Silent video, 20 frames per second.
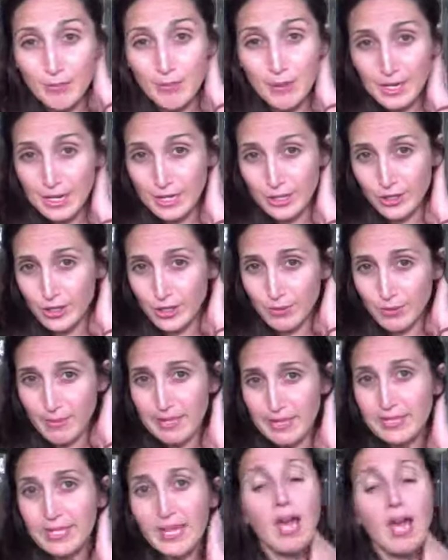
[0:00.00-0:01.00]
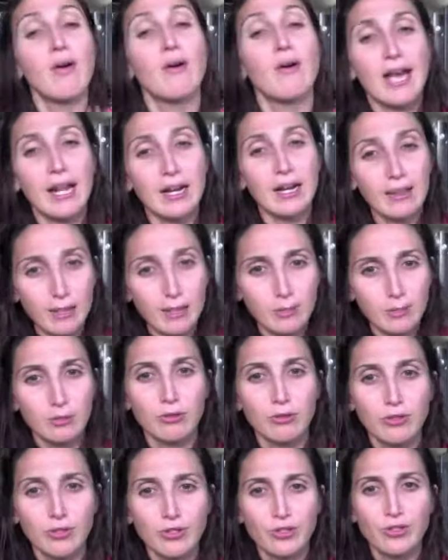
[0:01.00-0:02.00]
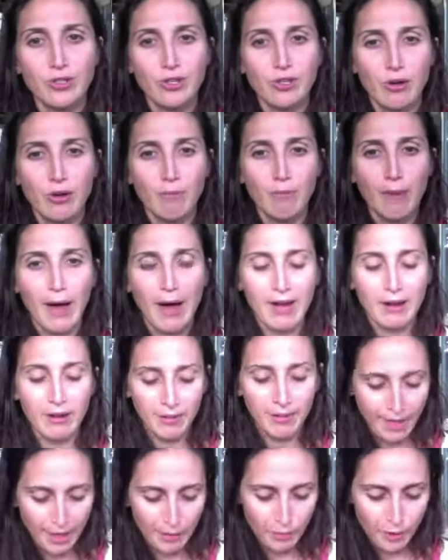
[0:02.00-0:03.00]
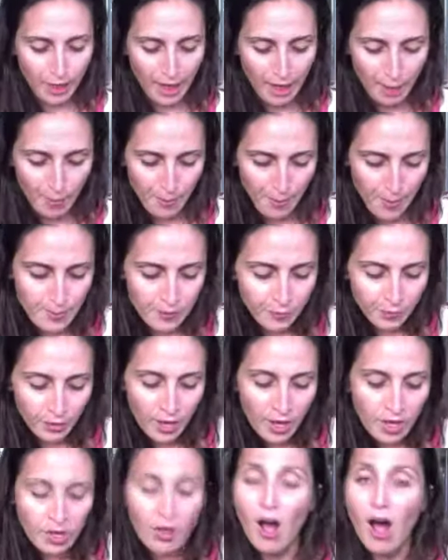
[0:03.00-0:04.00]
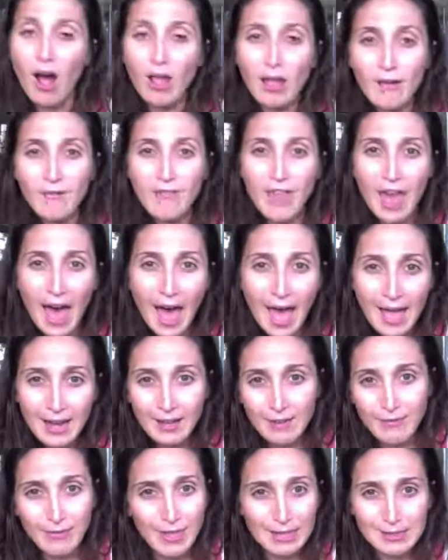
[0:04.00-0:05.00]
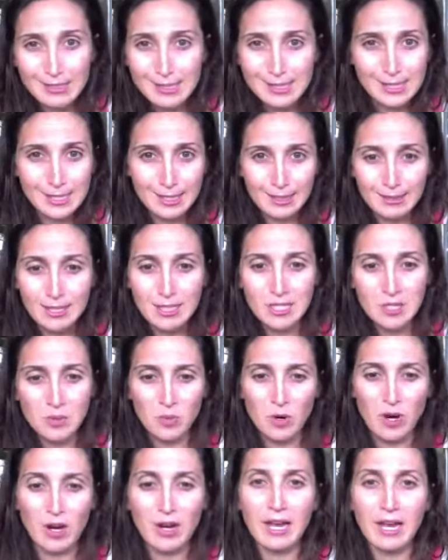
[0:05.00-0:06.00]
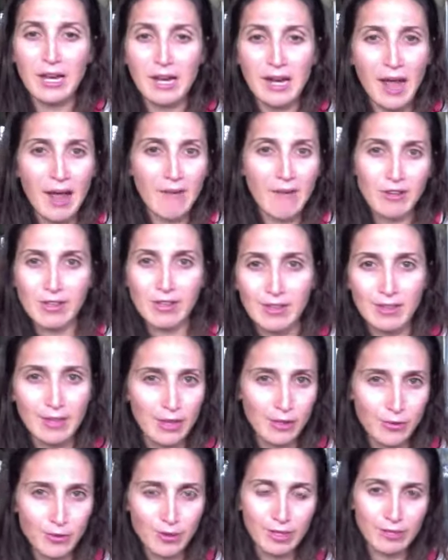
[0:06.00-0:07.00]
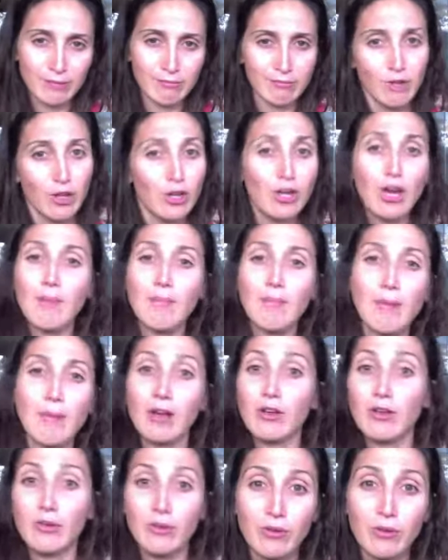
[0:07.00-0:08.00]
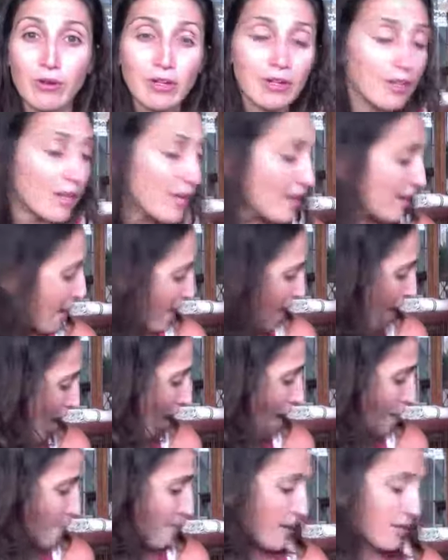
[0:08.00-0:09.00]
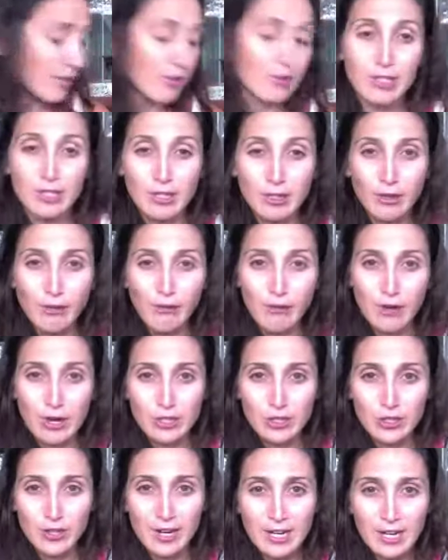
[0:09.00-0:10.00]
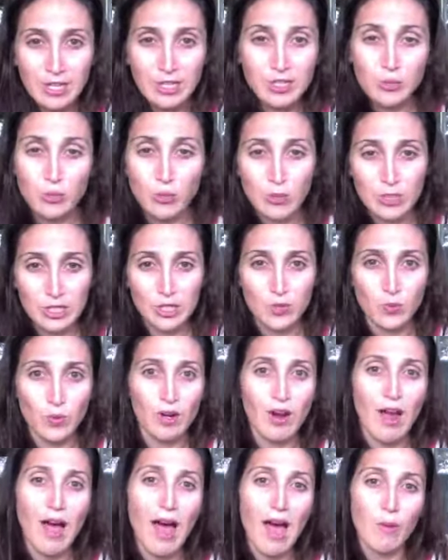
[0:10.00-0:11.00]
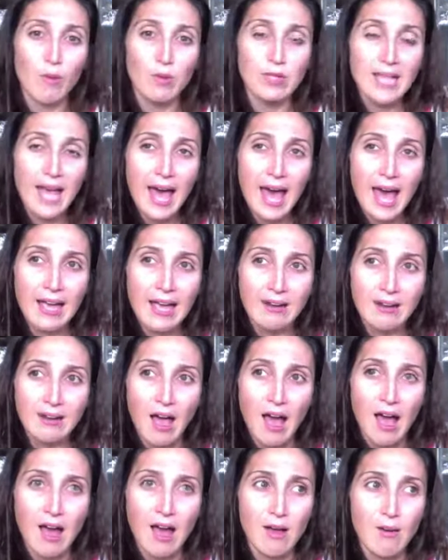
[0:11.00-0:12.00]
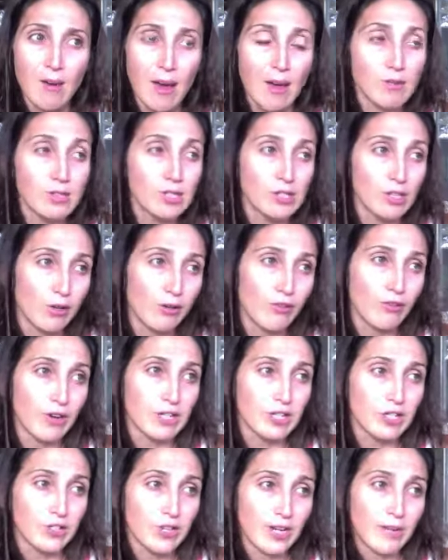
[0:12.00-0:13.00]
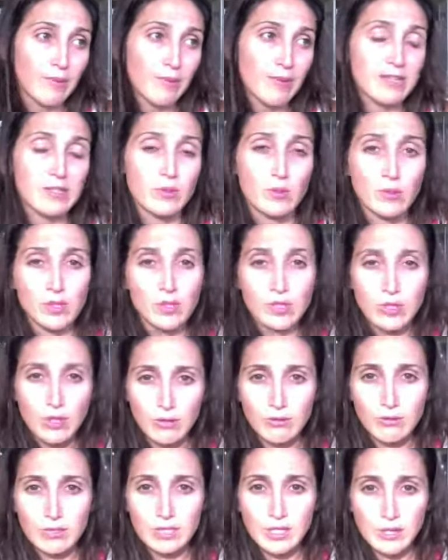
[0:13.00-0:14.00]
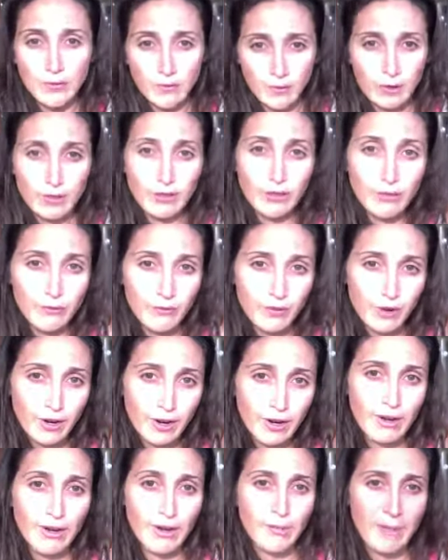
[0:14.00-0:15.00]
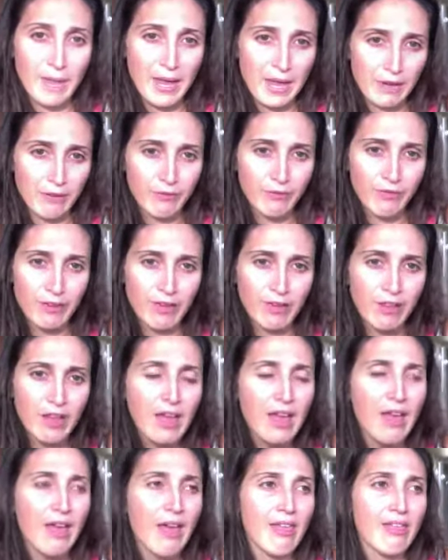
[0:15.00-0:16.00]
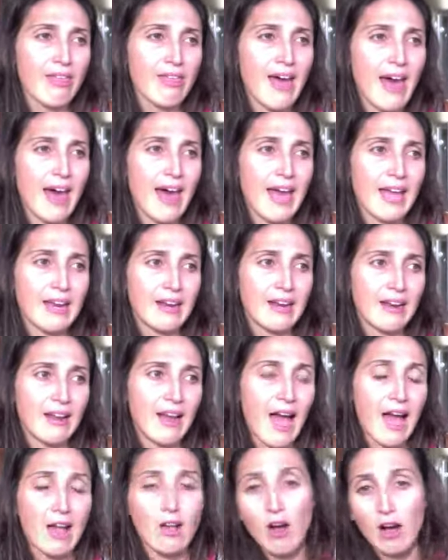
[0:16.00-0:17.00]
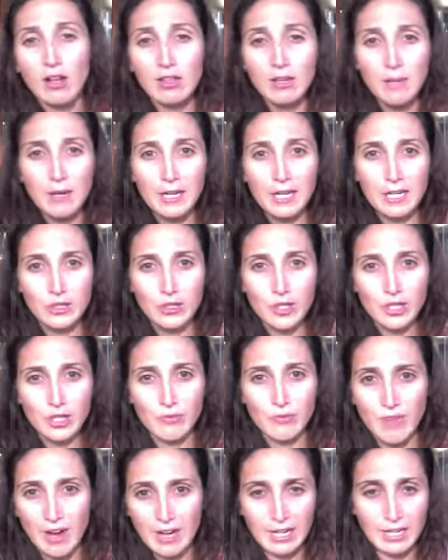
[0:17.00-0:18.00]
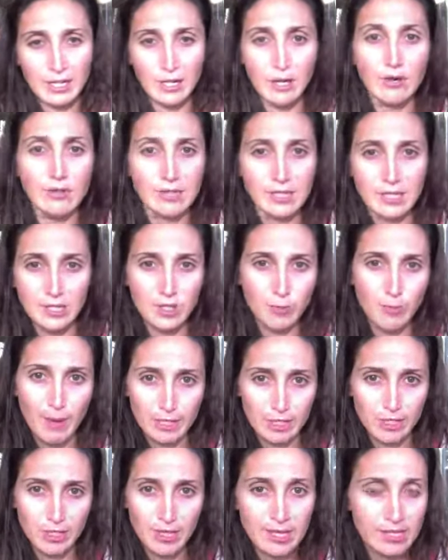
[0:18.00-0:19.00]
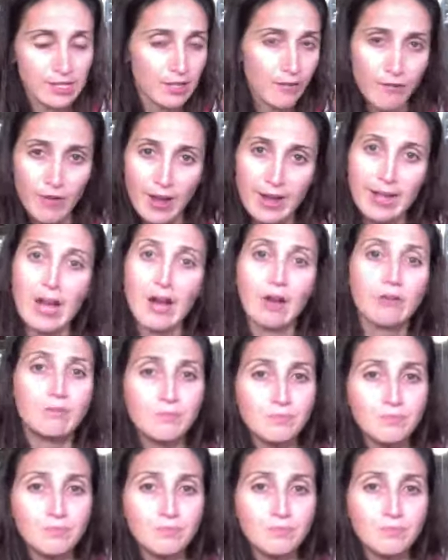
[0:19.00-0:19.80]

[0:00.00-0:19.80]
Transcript: pediatrician might say, oh, add a little prune juice to their bottle. That will help. All of that, if that still doesn't work, and everything that you can look up on Google, and you're still frustrated, which is where I was at. I was so frustrated because it was so difficult for her and painful that I called the pediatrician ready to go see a specialist and find out,